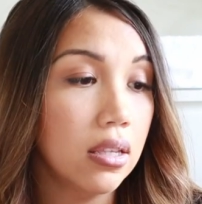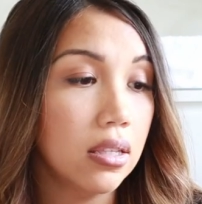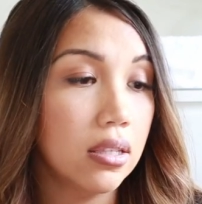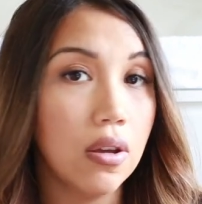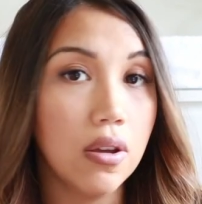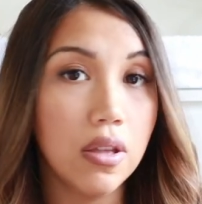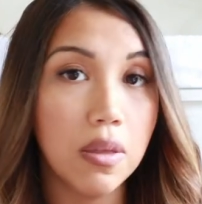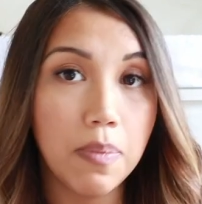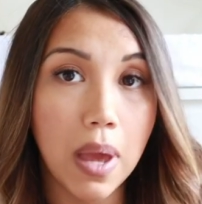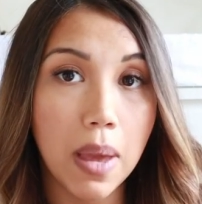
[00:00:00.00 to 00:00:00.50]

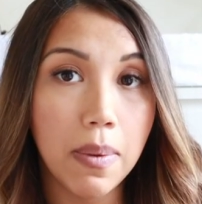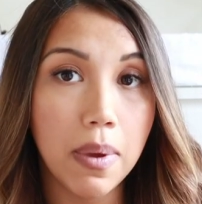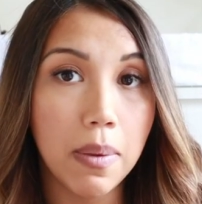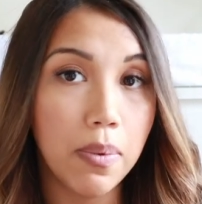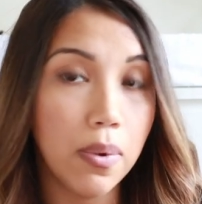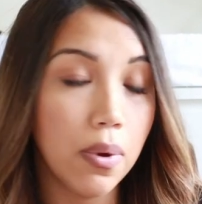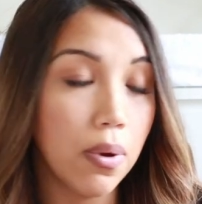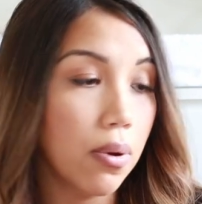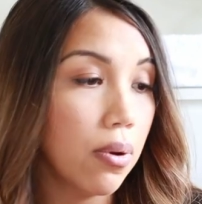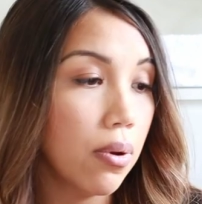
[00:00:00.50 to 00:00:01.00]
So the Baby
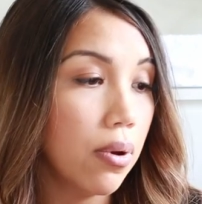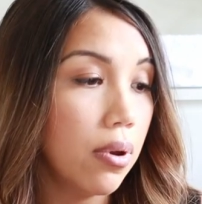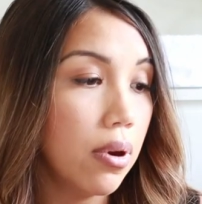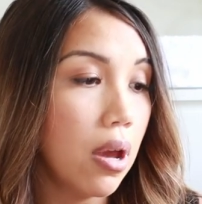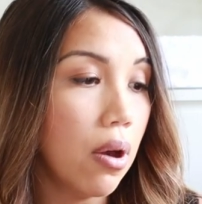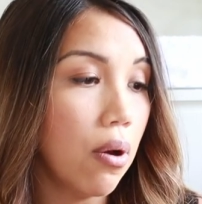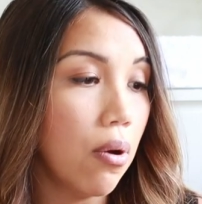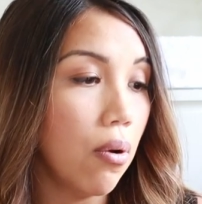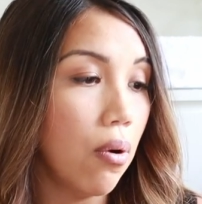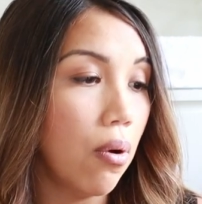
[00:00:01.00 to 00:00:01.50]

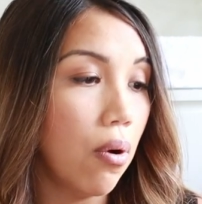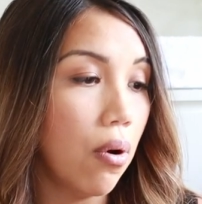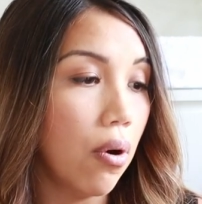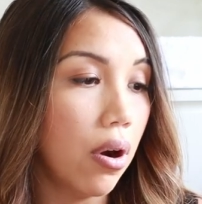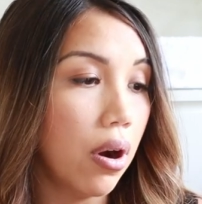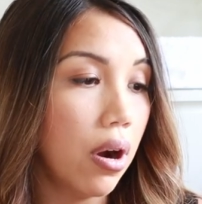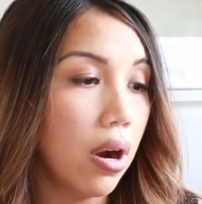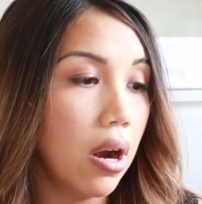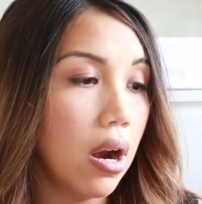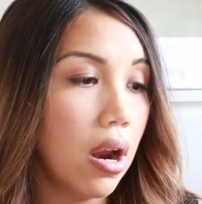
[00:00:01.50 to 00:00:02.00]
Bjorn,
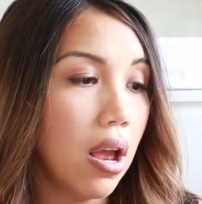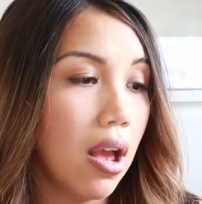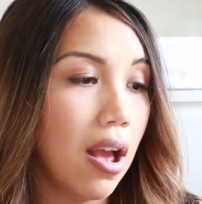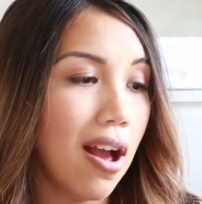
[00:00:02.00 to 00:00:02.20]
or